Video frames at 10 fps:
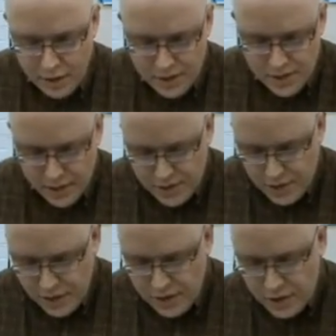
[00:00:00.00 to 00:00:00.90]

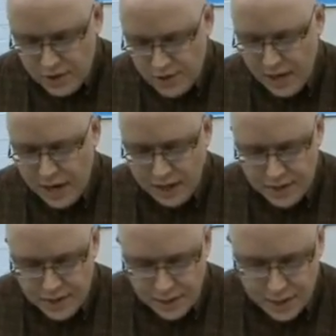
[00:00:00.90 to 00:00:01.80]
taxation
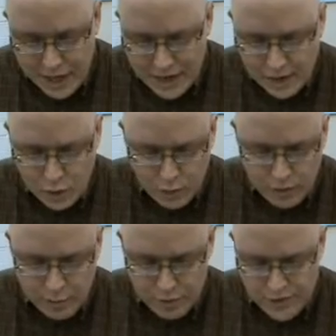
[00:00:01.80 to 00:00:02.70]
targeting
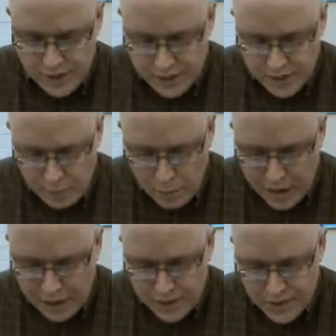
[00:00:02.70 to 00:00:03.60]
inadequately protected
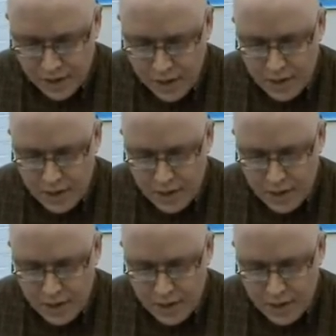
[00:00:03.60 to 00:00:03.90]
banks,